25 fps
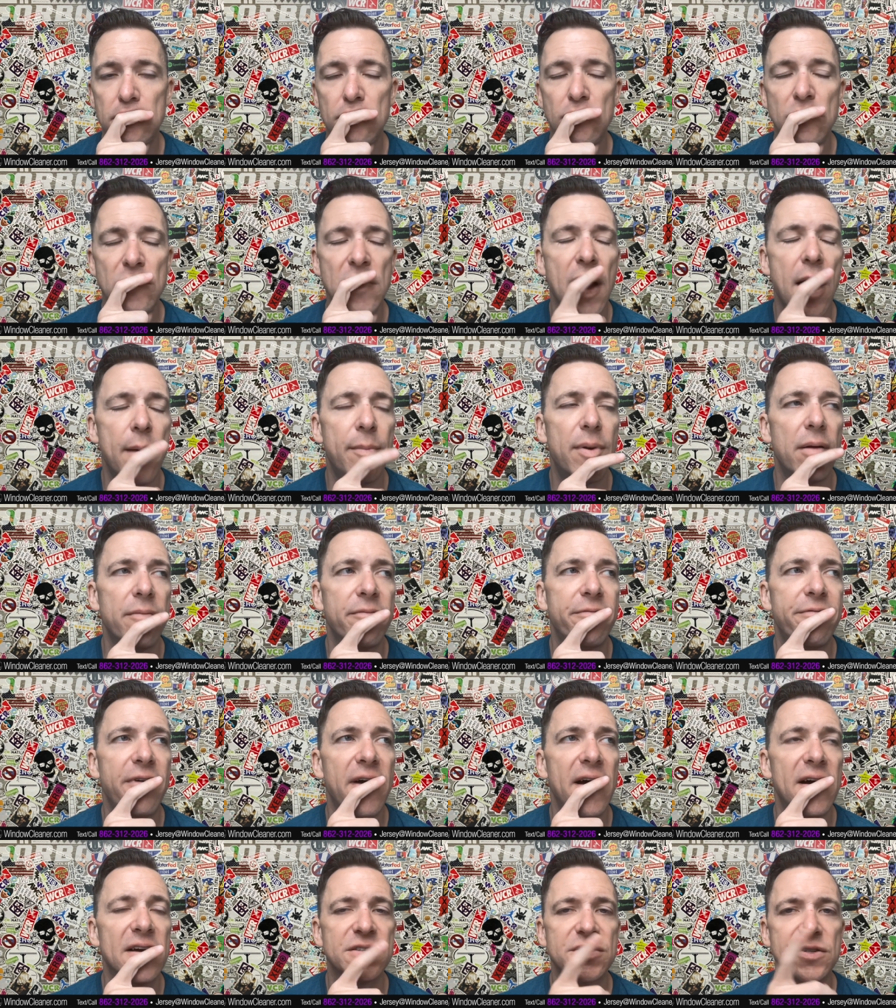Yeah, but I'm
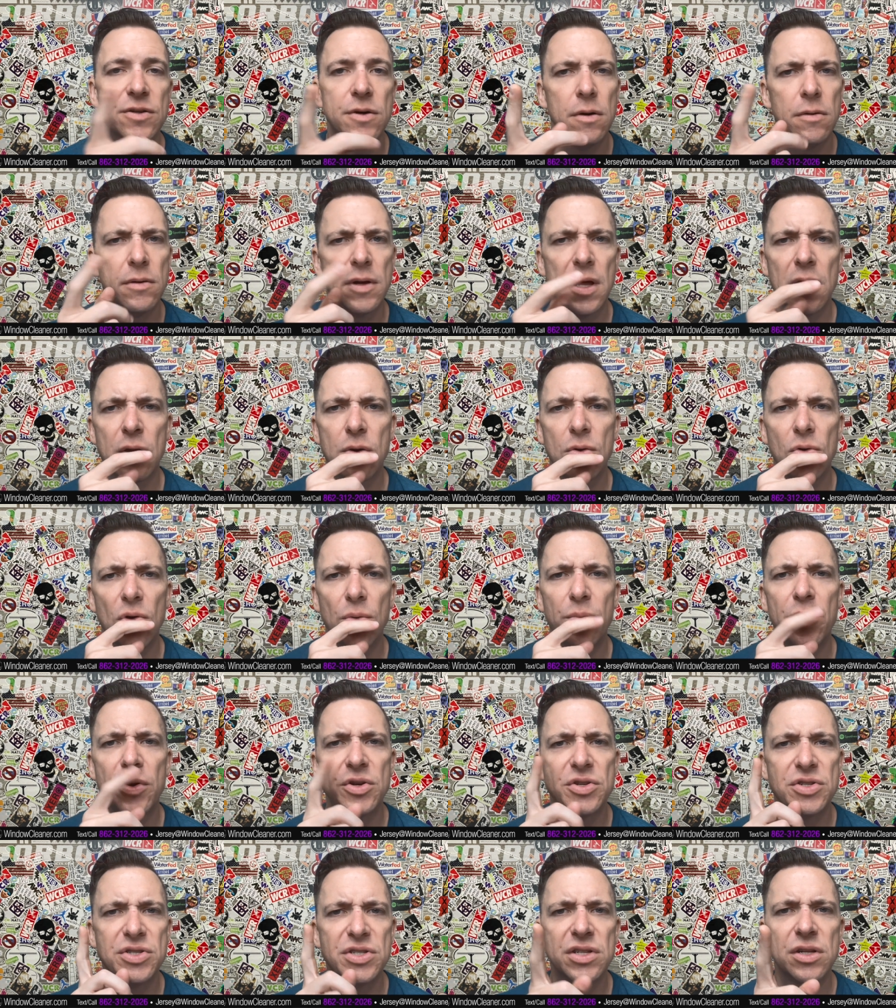faster. Okay, cool,
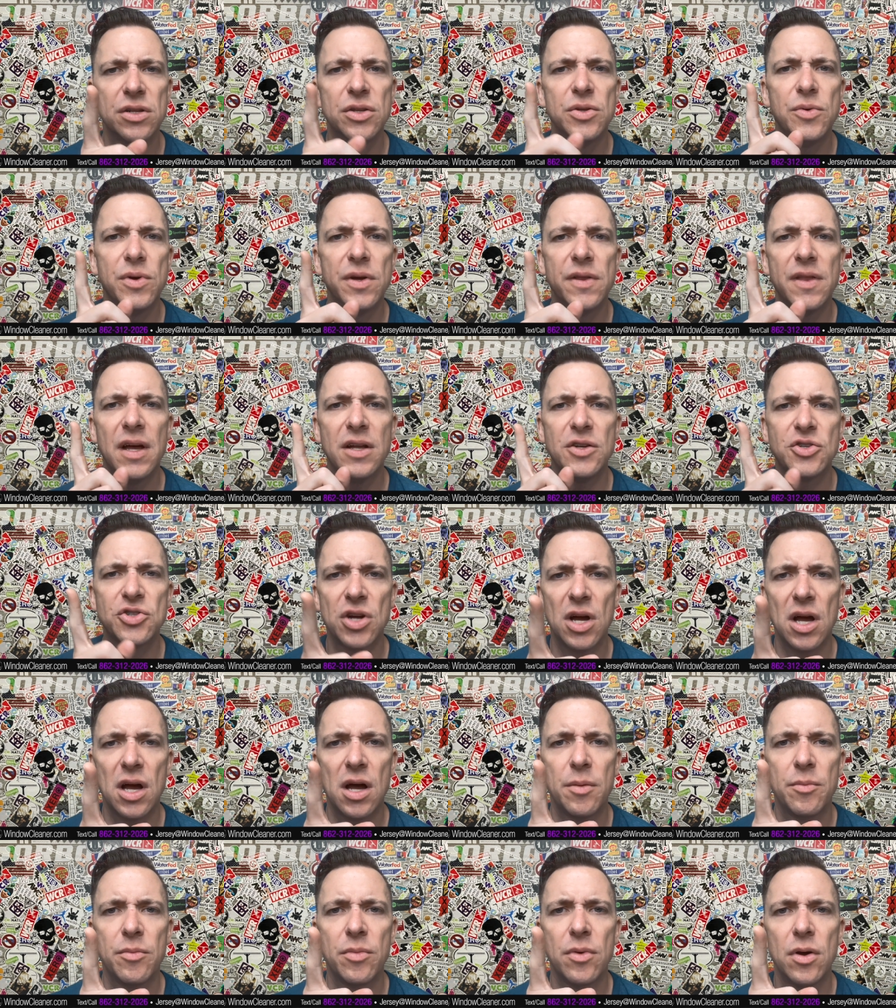but you're still doing that
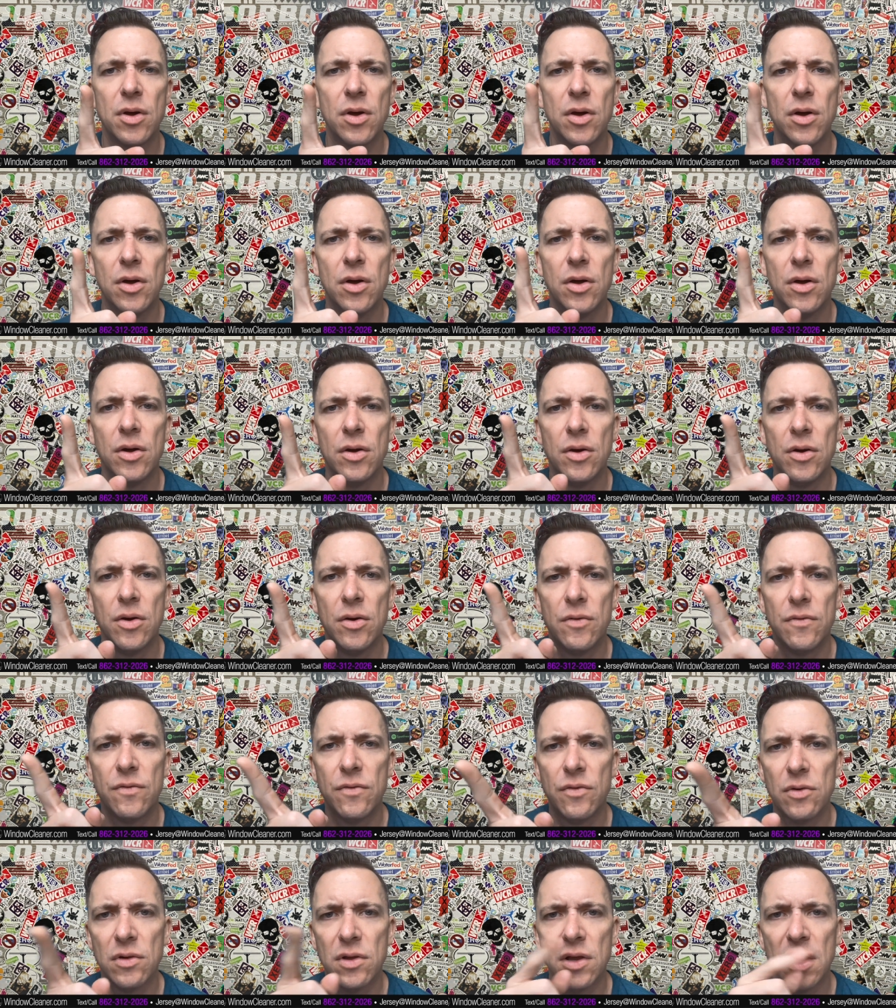job
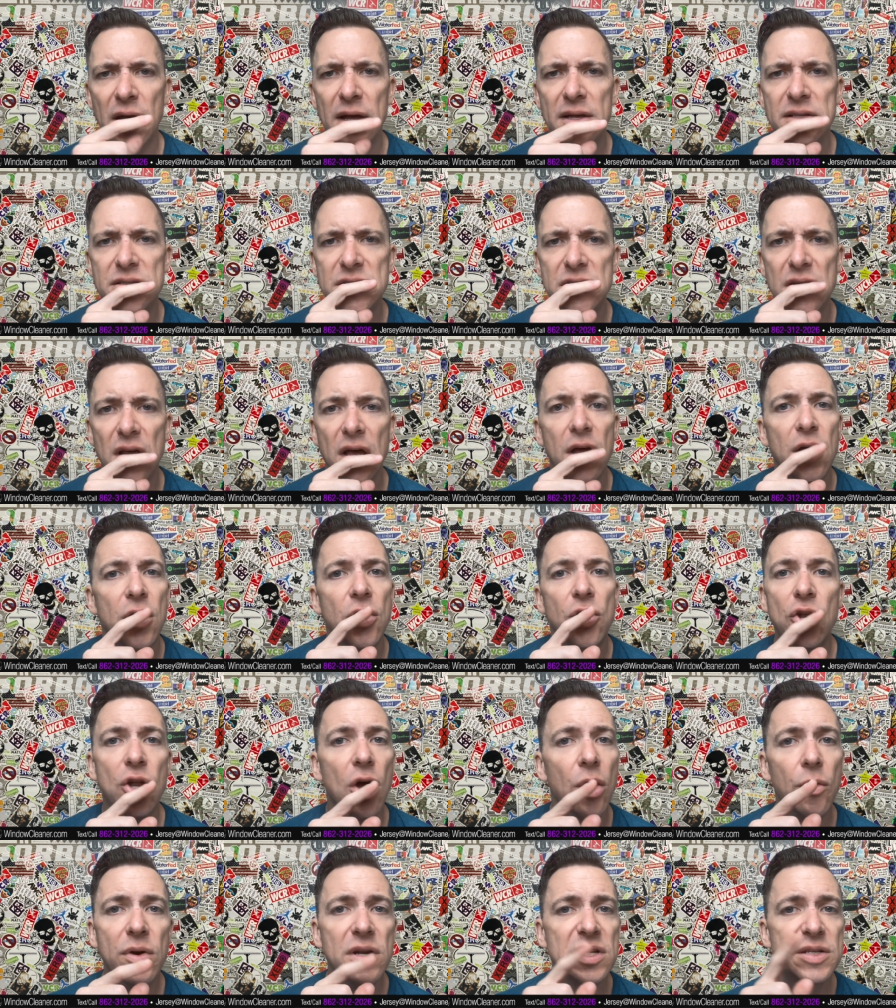for less.
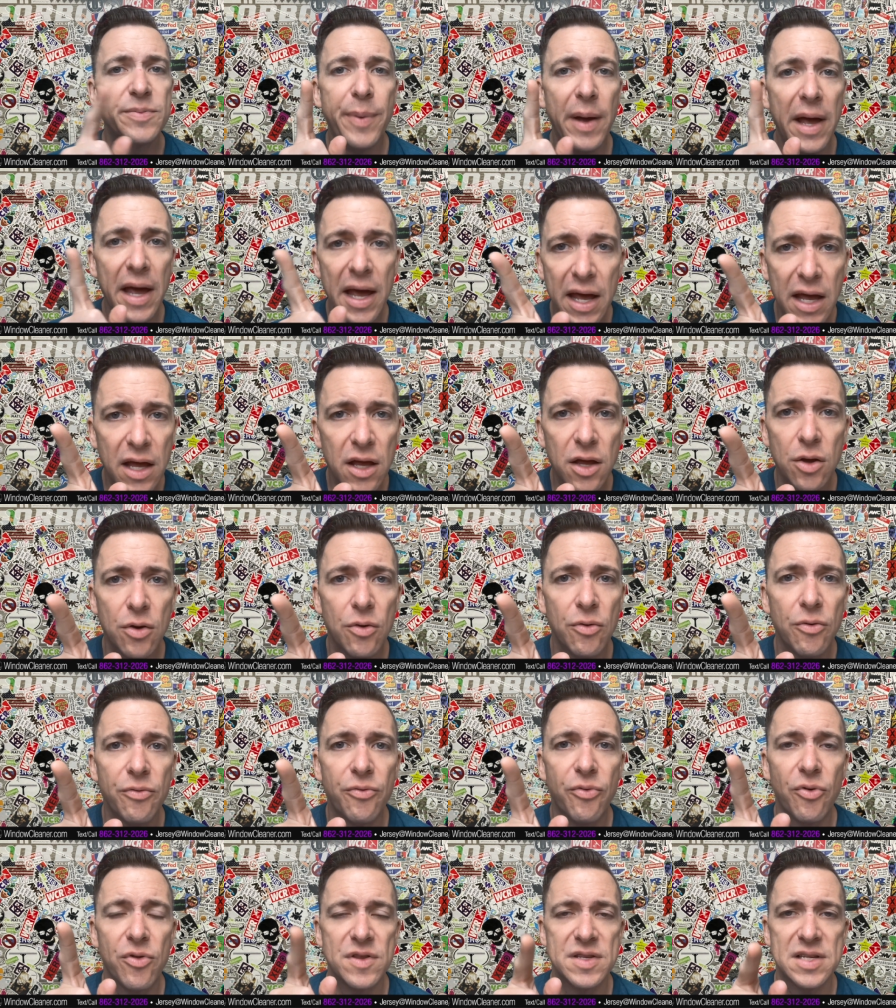No one is paying
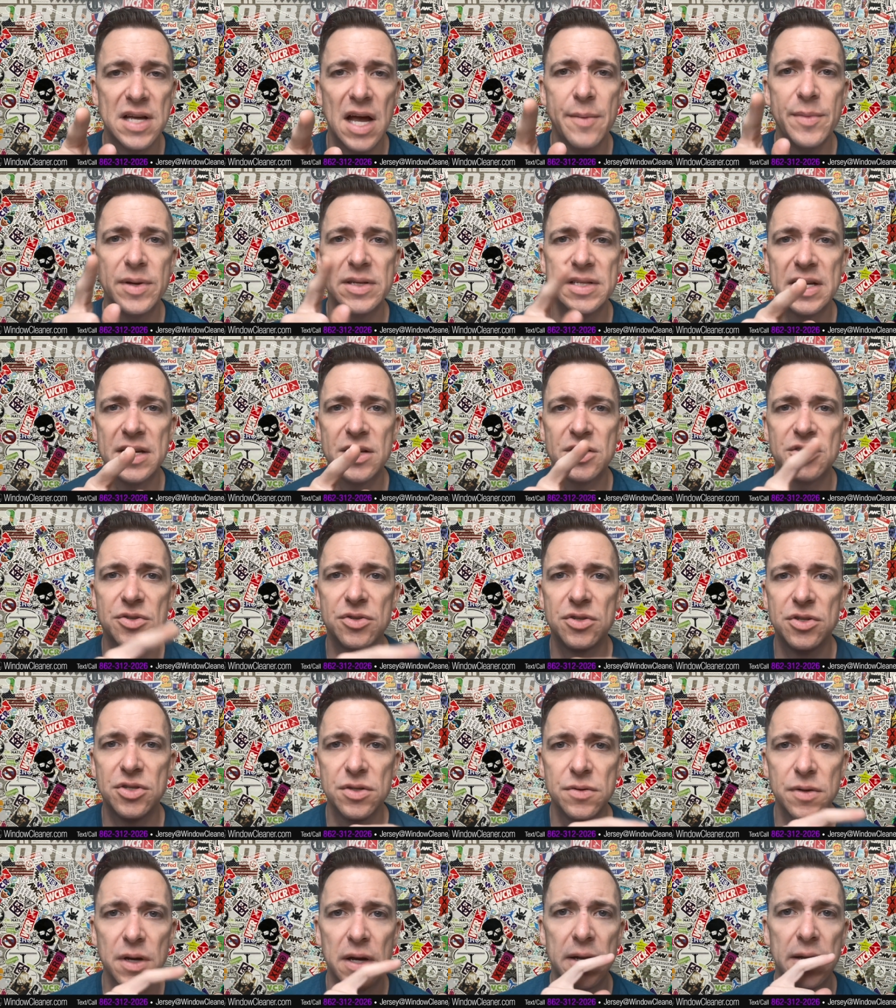you for the time it takes you
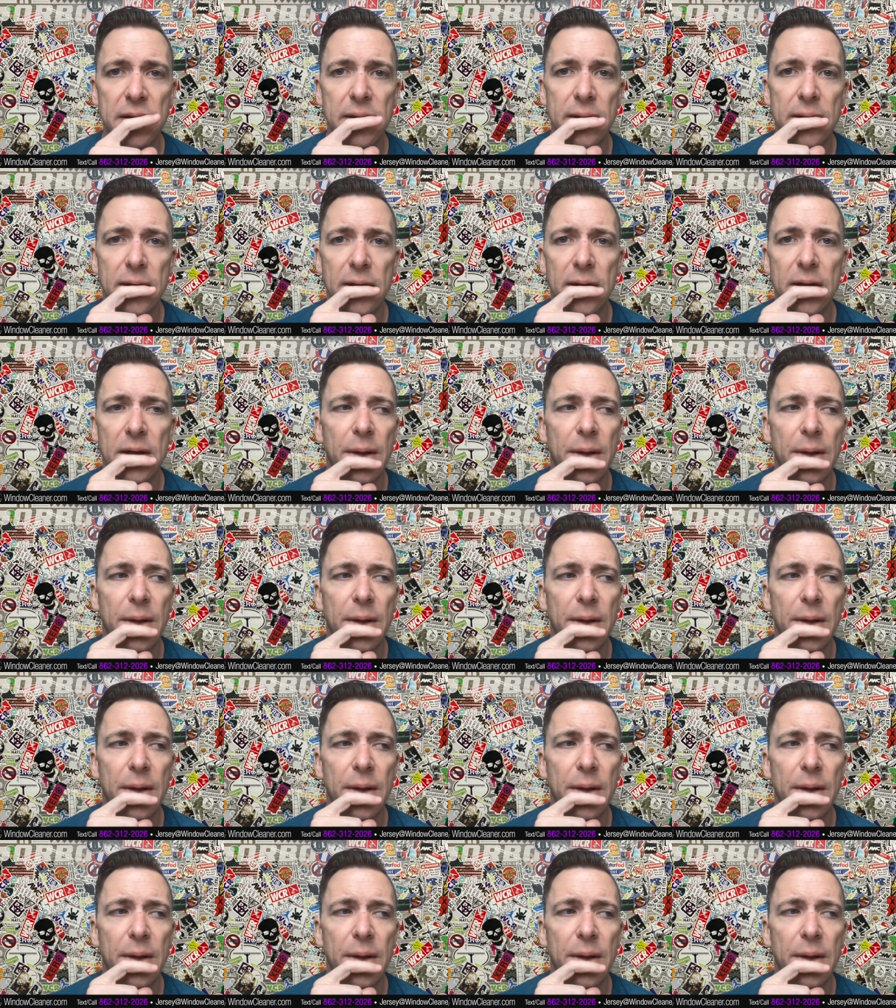to do it.